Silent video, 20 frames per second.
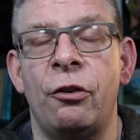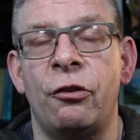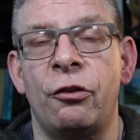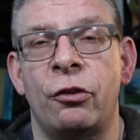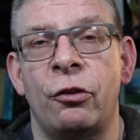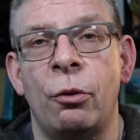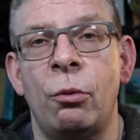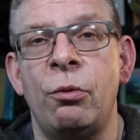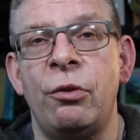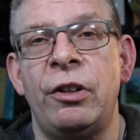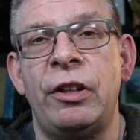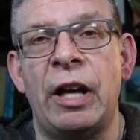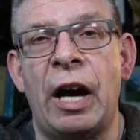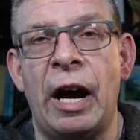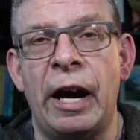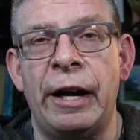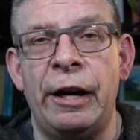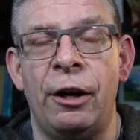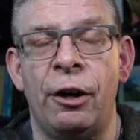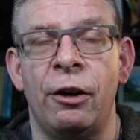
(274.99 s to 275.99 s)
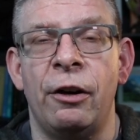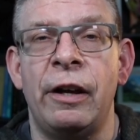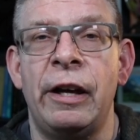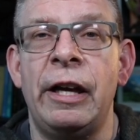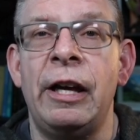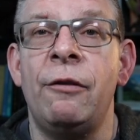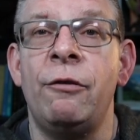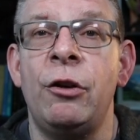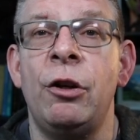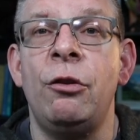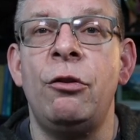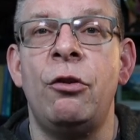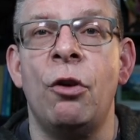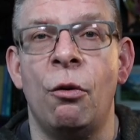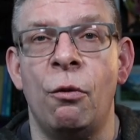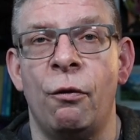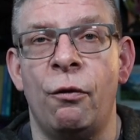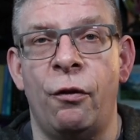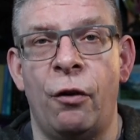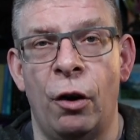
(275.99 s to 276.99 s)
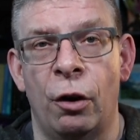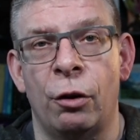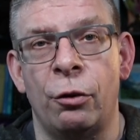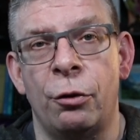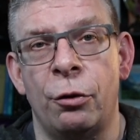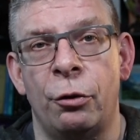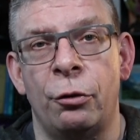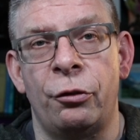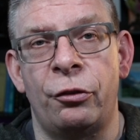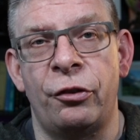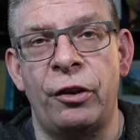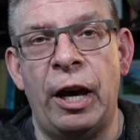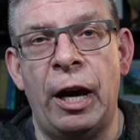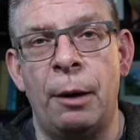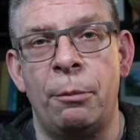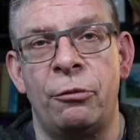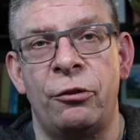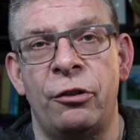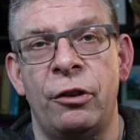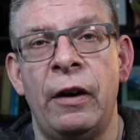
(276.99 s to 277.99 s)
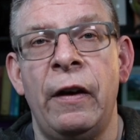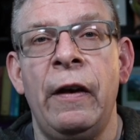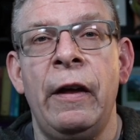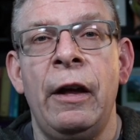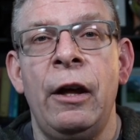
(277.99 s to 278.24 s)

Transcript: are so dire if you don't follow those steps.